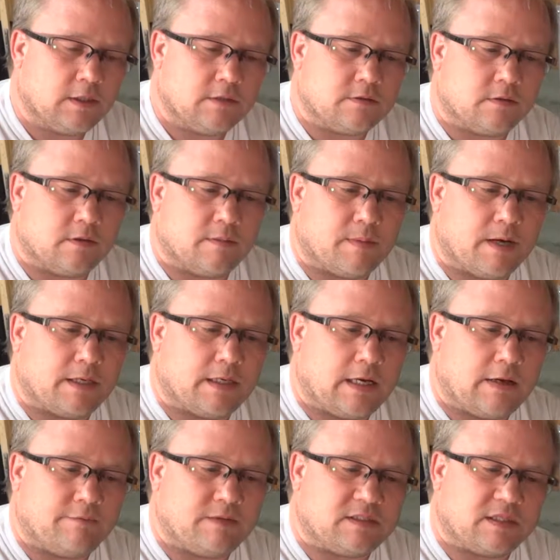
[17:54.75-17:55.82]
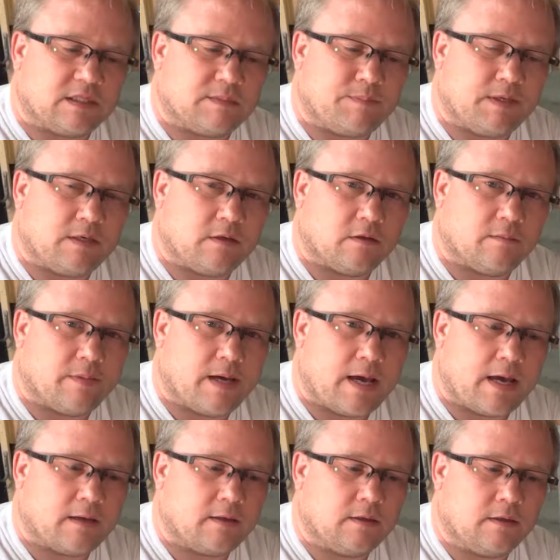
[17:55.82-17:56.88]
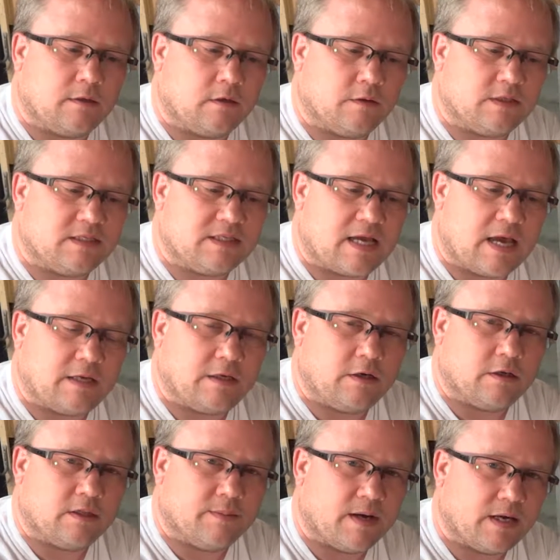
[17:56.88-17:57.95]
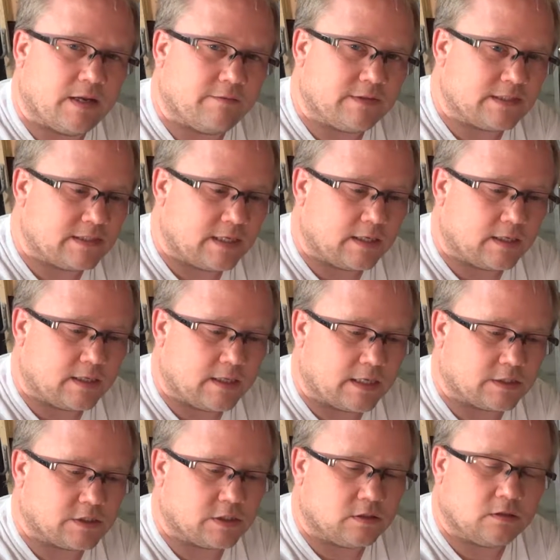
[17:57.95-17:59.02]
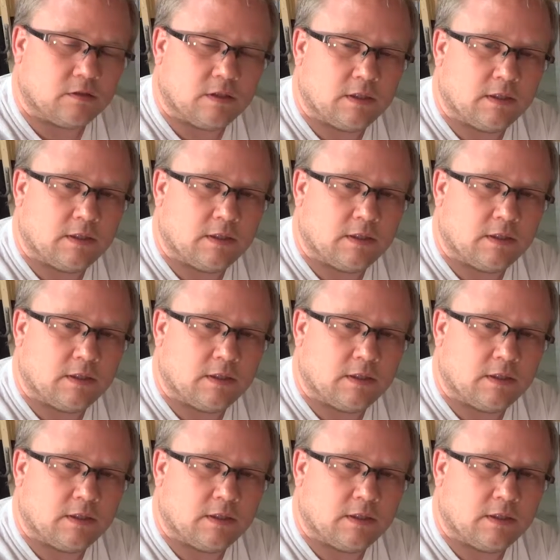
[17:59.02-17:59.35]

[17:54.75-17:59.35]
So they might have the 6-pin on the back, and then on the side here they might have a SATA connection